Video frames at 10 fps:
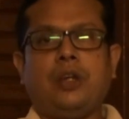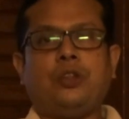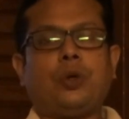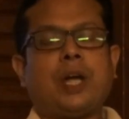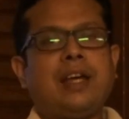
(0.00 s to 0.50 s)

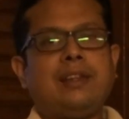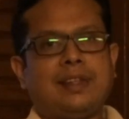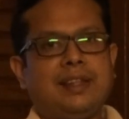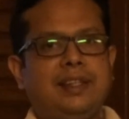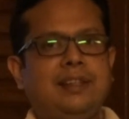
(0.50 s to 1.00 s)
So
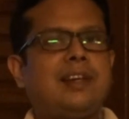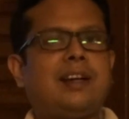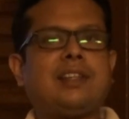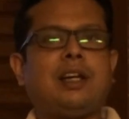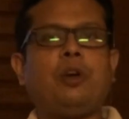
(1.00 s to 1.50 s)
guys, these are
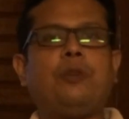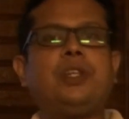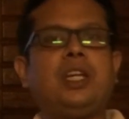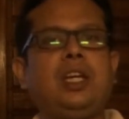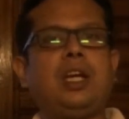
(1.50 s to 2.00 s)
some of
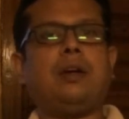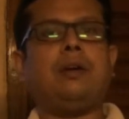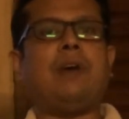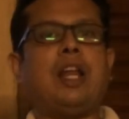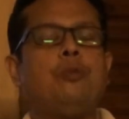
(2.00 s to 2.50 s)
the
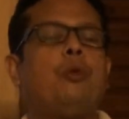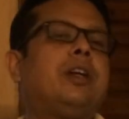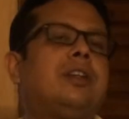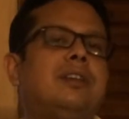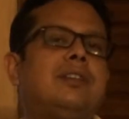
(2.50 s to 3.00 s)
value
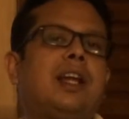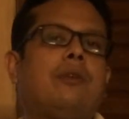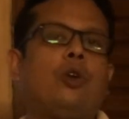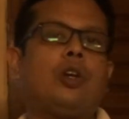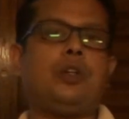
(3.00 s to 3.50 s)
pointers that I
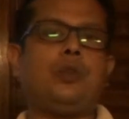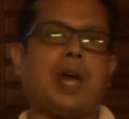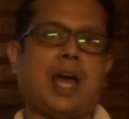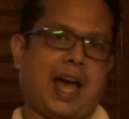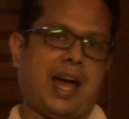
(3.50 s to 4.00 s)
wanted
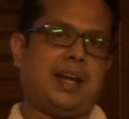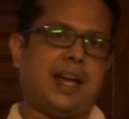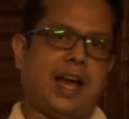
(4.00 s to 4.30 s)
to add,